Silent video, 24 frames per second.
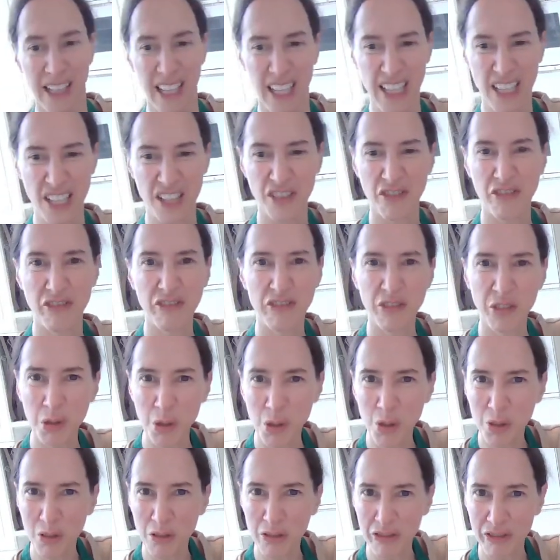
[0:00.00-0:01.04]
it's
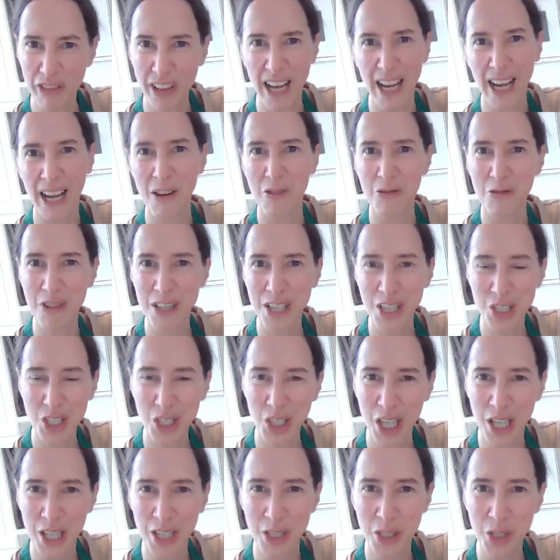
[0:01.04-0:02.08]
full fat,
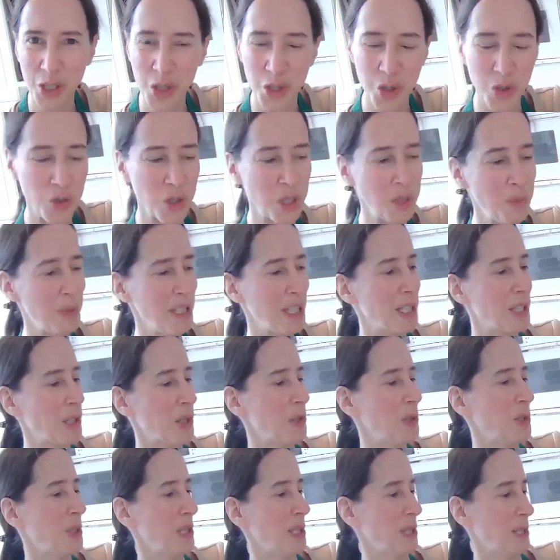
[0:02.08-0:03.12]
rich and creamy
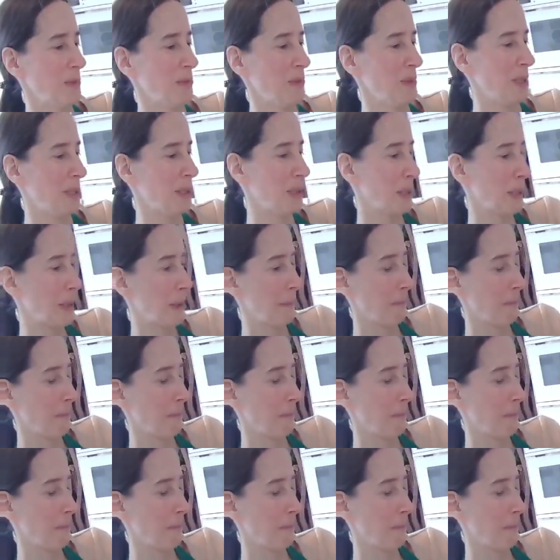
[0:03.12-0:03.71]
coconut milk.